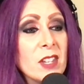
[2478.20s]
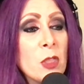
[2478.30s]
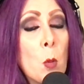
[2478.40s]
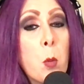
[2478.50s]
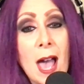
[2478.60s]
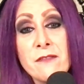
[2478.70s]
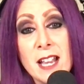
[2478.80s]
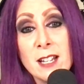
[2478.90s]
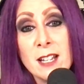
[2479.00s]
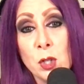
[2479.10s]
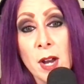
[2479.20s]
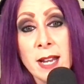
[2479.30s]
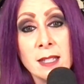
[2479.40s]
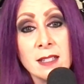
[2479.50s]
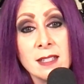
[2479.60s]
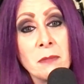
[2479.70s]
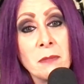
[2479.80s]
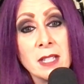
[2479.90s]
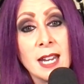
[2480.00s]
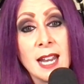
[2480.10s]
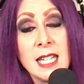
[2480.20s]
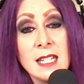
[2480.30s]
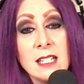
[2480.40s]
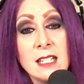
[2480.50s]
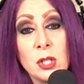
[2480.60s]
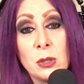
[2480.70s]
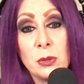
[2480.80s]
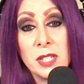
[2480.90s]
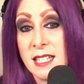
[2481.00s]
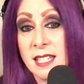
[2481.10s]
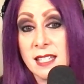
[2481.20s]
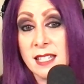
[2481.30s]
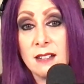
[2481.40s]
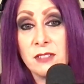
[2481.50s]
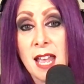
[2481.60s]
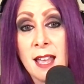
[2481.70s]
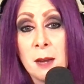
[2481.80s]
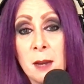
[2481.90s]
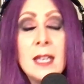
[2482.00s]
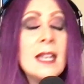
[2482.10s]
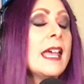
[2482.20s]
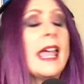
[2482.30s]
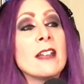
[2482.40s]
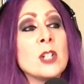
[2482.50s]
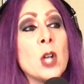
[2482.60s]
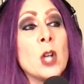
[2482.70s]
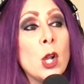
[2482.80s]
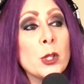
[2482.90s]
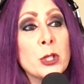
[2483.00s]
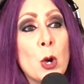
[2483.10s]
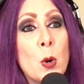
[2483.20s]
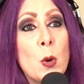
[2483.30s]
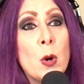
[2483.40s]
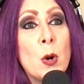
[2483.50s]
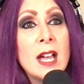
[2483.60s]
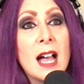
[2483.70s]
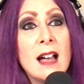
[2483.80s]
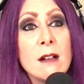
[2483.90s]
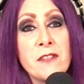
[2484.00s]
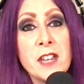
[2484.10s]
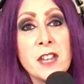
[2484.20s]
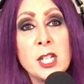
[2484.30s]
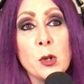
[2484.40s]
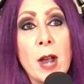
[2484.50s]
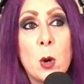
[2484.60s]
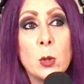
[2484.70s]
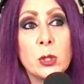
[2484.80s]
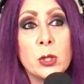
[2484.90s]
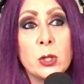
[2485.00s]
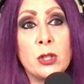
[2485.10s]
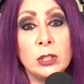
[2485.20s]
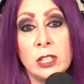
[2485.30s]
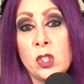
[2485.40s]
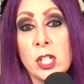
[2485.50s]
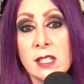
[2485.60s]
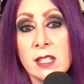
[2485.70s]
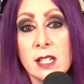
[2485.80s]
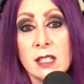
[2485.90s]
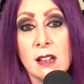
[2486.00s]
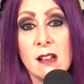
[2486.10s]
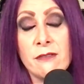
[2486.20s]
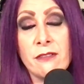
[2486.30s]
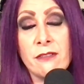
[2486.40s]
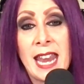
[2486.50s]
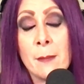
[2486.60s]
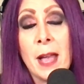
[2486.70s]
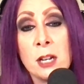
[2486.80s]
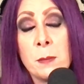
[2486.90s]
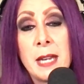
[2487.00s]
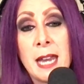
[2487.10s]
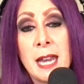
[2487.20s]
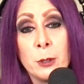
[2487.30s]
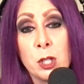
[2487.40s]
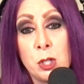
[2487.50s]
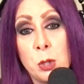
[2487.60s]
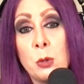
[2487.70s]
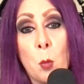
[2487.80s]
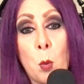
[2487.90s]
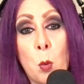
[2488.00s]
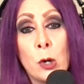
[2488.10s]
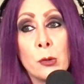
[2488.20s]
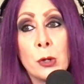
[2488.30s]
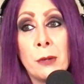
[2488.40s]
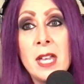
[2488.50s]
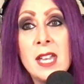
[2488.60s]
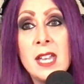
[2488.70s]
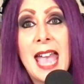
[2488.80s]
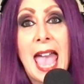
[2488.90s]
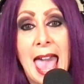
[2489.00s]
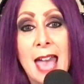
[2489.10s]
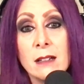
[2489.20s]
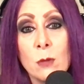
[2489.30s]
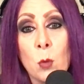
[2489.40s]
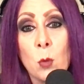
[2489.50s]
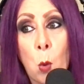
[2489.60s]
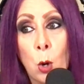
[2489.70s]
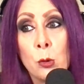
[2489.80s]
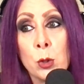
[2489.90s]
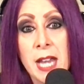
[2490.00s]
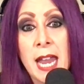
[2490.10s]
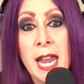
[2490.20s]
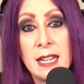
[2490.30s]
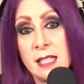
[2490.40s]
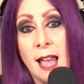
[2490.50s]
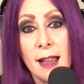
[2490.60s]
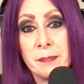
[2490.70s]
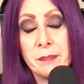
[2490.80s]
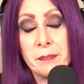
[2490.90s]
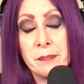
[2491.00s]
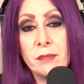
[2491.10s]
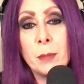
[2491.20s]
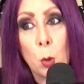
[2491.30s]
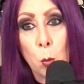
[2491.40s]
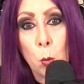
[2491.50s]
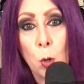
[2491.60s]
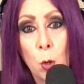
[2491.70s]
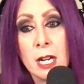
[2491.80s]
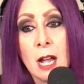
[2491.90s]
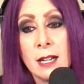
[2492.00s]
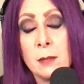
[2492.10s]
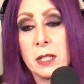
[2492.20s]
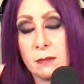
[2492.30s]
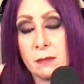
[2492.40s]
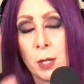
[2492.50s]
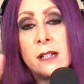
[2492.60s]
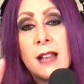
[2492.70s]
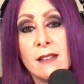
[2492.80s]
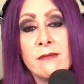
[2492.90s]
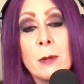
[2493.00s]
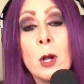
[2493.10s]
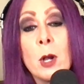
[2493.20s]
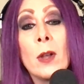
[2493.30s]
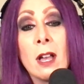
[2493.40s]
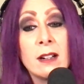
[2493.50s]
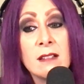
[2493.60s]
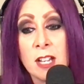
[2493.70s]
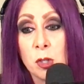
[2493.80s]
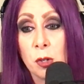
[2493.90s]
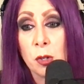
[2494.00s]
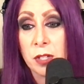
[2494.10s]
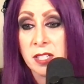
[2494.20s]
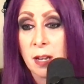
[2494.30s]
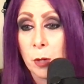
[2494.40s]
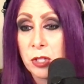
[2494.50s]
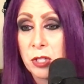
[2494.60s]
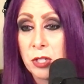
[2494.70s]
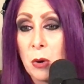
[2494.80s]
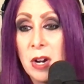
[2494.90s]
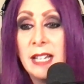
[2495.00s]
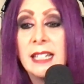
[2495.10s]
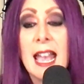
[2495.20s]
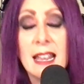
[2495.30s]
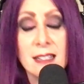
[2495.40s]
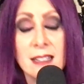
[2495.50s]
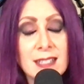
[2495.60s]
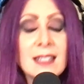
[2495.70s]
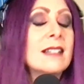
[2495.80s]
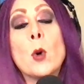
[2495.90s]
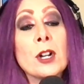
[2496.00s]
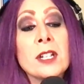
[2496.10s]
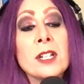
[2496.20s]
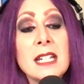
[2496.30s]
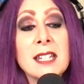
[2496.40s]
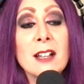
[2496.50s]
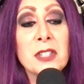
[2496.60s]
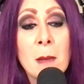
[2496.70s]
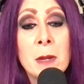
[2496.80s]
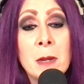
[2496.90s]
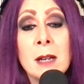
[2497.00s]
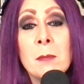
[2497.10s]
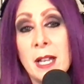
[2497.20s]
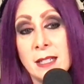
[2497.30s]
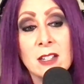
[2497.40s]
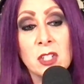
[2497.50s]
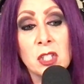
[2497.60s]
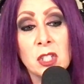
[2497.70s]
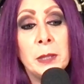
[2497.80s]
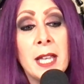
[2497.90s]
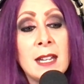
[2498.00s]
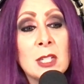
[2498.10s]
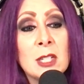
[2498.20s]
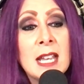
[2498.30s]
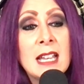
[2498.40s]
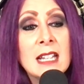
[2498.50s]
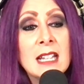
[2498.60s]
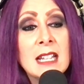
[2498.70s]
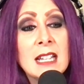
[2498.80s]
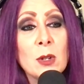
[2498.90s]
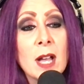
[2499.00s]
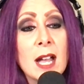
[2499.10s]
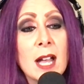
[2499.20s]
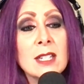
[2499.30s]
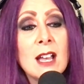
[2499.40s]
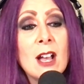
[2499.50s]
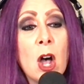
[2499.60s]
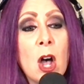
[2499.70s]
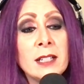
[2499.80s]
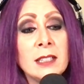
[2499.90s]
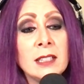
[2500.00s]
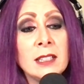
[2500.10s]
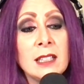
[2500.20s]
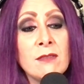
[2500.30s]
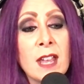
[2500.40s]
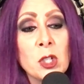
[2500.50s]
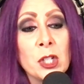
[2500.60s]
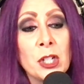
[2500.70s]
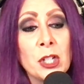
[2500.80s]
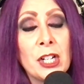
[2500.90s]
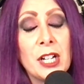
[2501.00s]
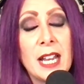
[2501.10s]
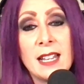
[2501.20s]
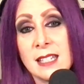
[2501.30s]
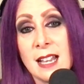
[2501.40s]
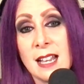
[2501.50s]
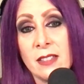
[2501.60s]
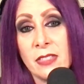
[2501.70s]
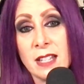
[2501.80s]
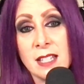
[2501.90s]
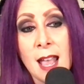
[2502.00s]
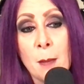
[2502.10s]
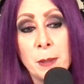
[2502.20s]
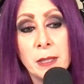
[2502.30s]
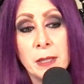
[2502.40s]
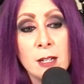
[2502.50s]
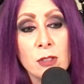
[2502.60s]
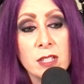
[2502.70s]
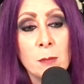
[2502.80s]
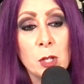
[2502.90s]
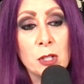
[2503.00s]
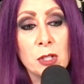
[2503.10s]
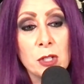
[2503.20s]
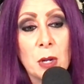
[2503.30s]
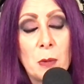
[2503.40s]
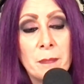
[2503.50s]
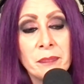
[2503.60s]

Wi-Fi strength is something that I need to test ahead of time, and also figure out the logistics of, am I going to be able to do the War Room at War Room day and time? But we're working on it. But I'm going on an adventure this summer. So yes, more details coming. But yes, the plan is to take you guys on a little adventure, and that's going to happen later this summer. So